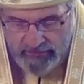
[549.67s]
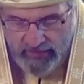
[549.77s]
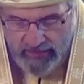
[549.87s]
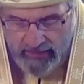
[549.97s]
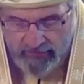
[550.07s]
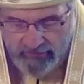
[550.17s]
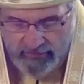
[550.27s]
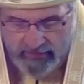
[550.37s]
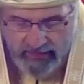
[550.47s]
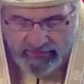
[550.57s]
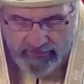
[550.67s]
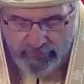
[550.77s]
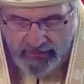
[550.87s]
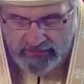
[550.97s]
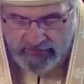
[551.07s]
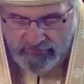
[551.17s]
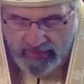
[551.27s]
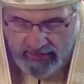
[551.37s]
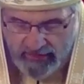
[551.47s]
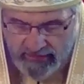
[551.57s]
Seeking to take the place
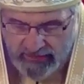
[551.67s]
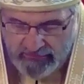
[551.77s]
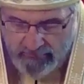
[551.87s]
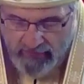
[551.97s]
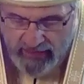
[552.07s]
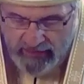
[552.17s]
of God as